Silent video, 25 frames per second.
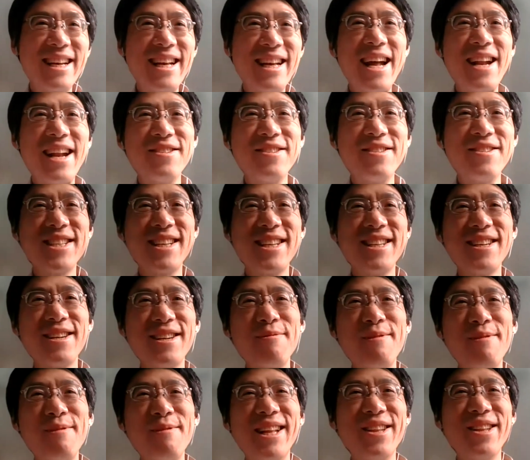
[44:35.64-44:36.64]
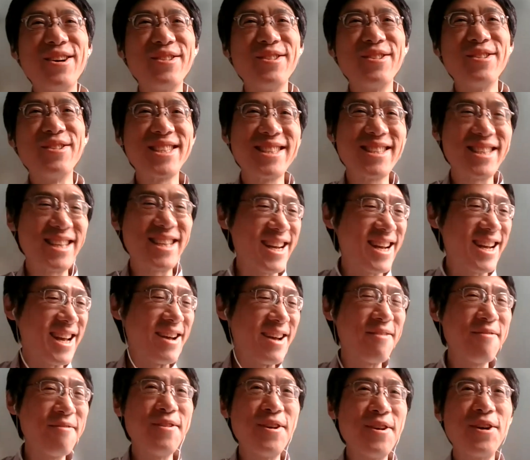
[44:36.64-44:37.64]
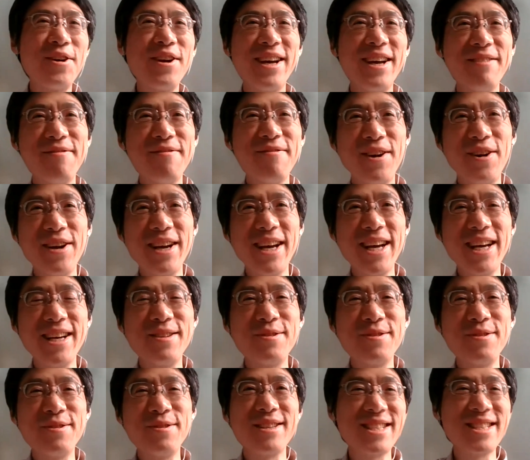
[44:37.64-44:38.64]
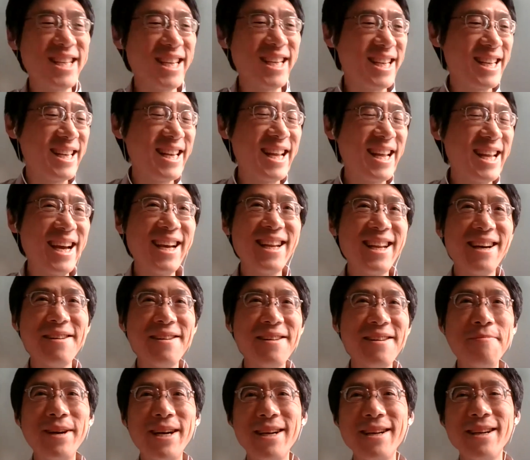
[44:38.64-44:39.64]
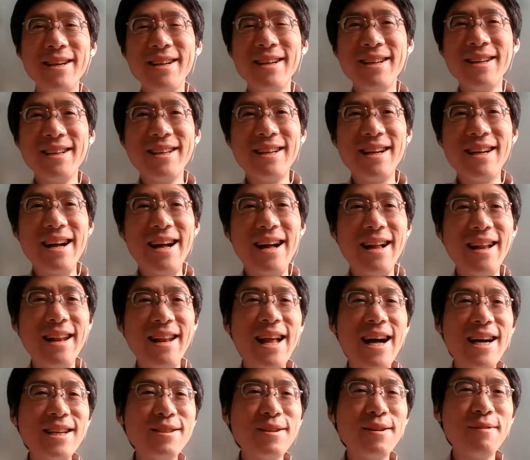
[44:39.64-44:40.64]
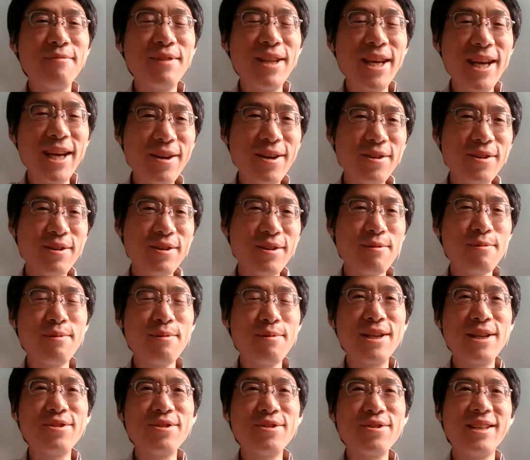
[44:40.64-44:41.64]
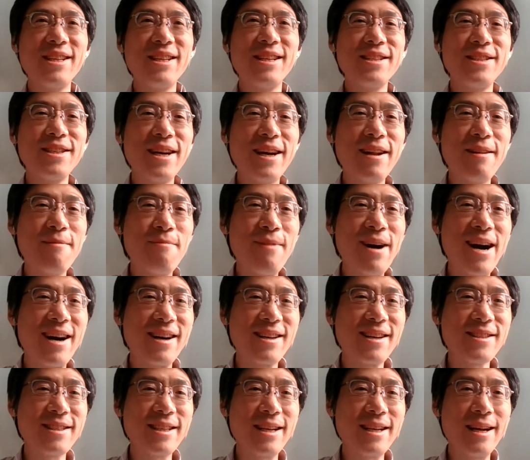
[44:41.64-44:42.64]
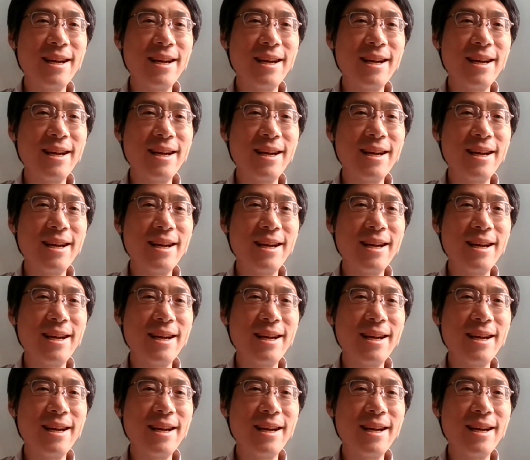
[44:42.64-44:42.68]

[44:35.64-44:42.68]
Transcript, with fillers: kind of centered around those very, very interesting data, but uh, lots of technical questions in the chat box.